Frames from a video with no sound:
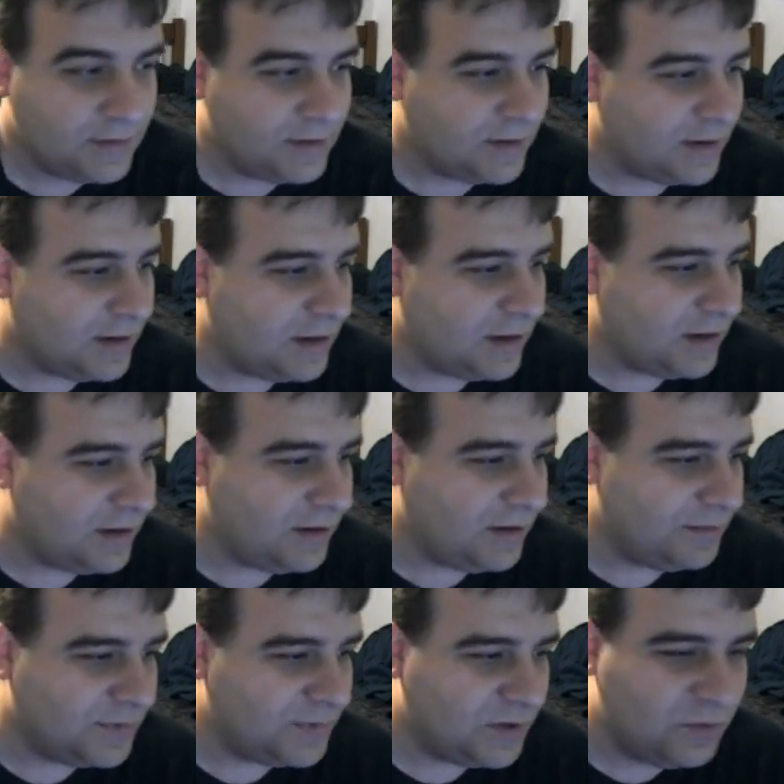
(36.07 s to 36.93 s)

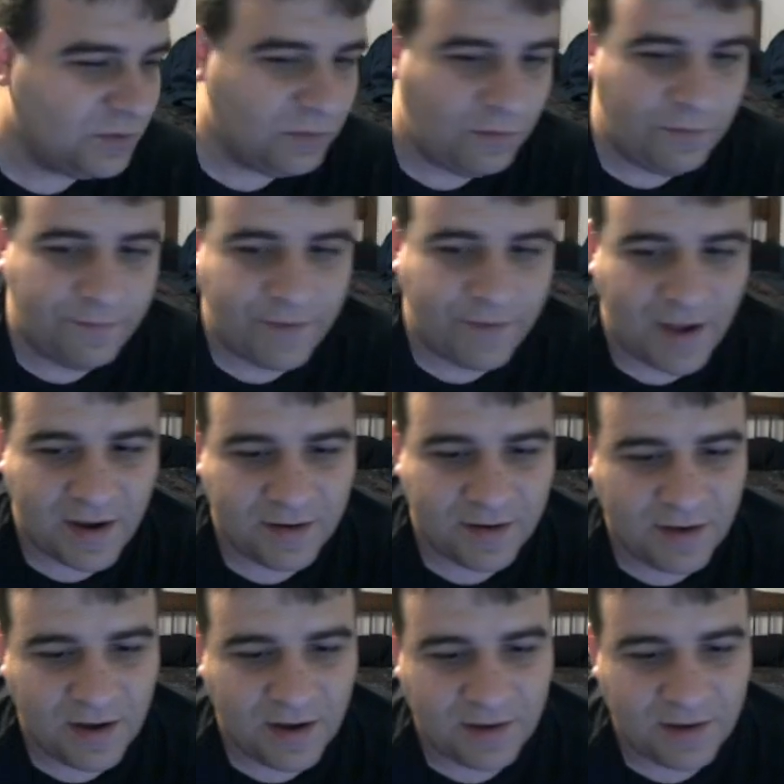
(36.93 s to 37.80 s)

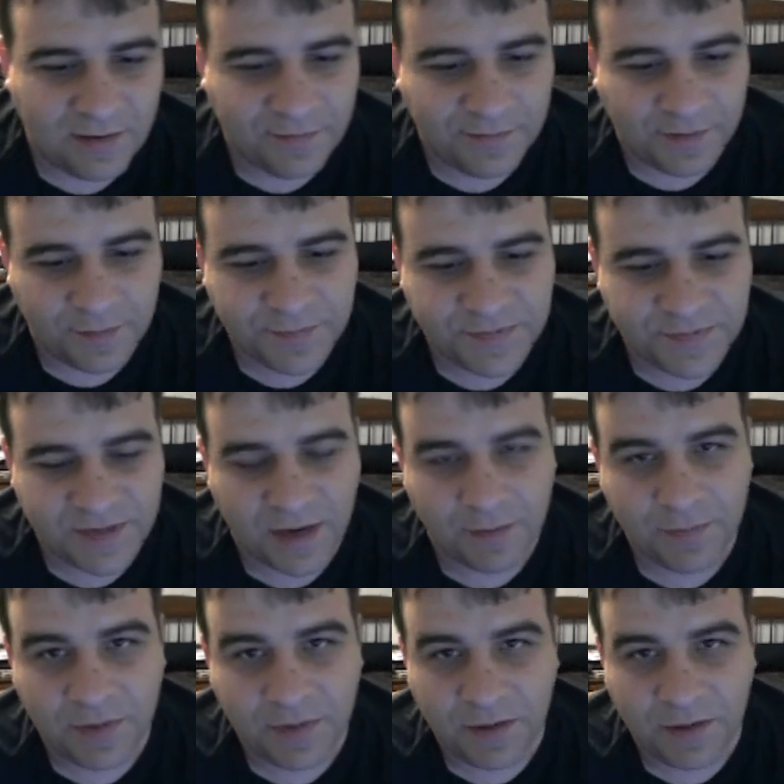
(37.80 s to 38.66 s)
Gulveg kind of
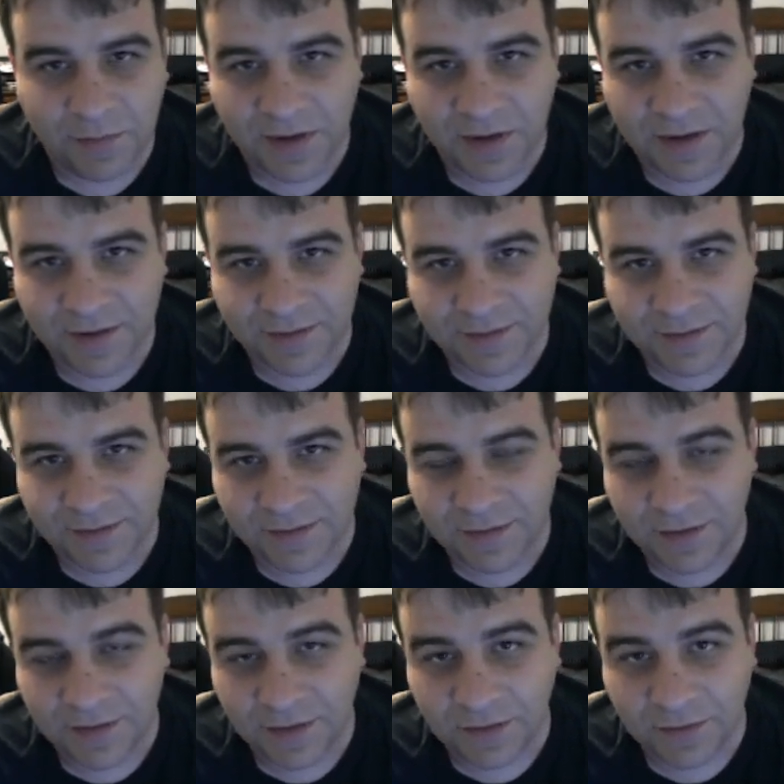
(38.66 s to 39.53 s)
upset me
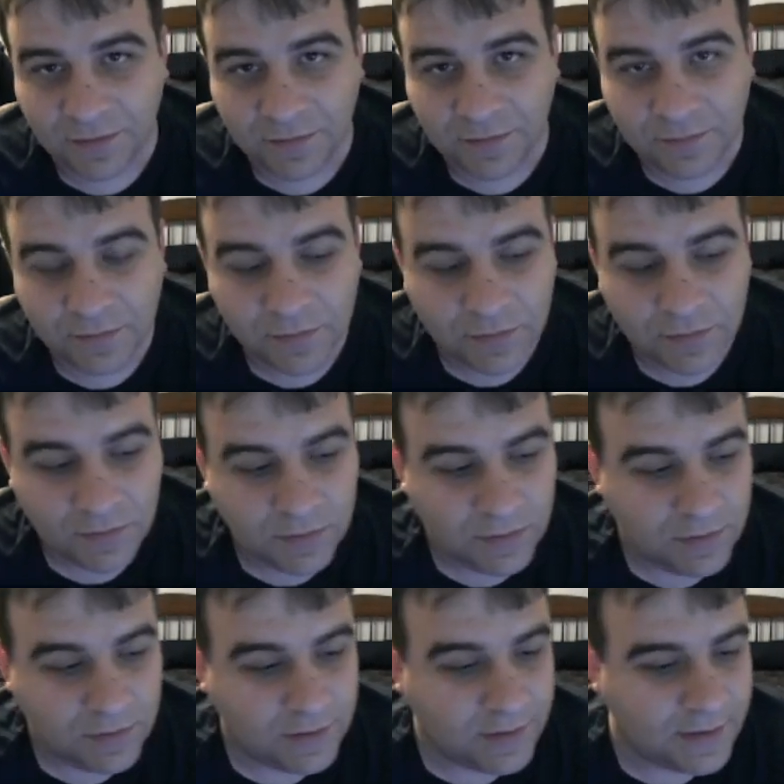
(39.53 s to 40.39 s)
because, a
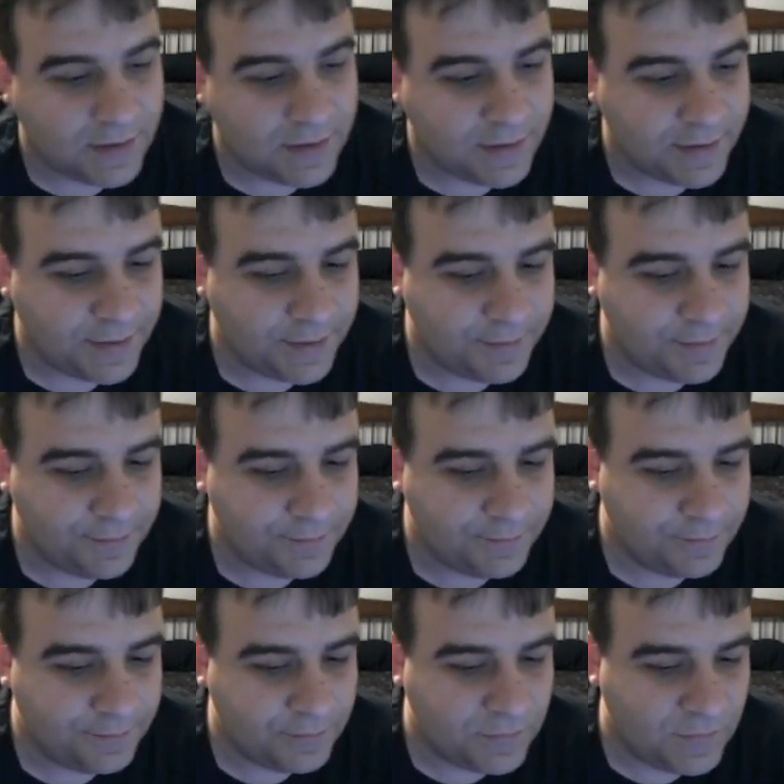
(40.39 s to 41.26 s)

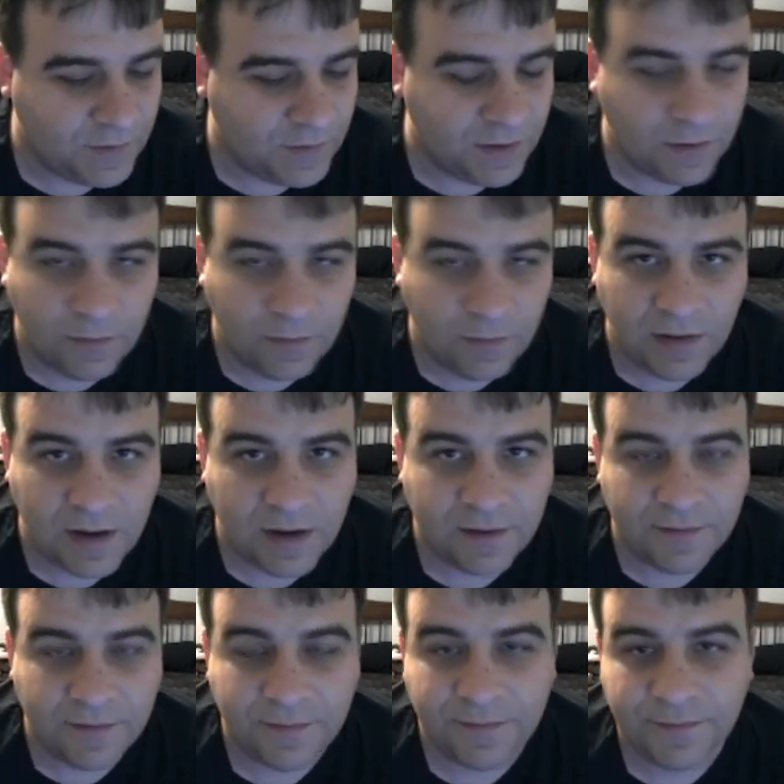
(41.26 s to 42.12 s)

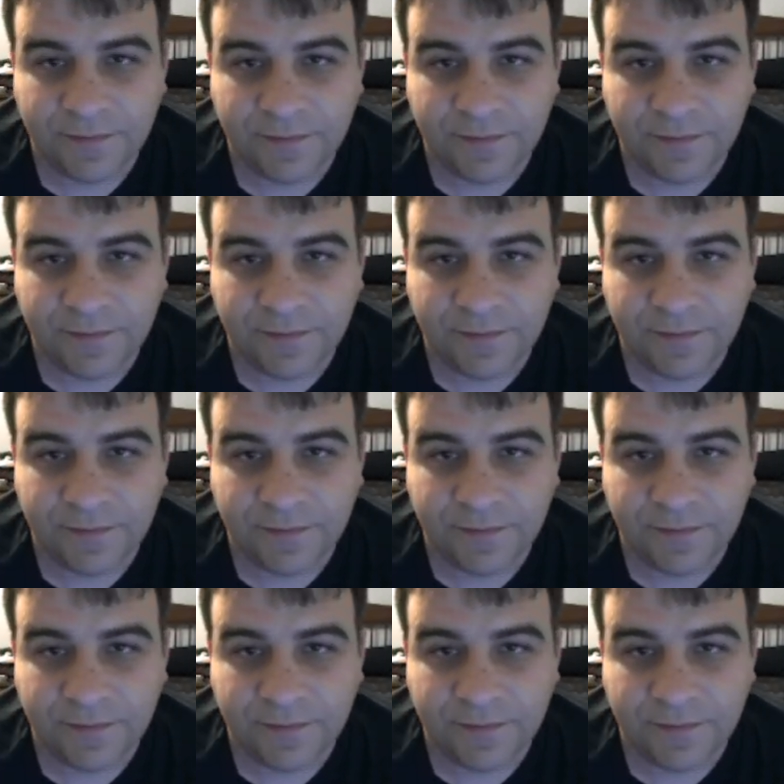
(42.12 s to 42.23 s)
lot of,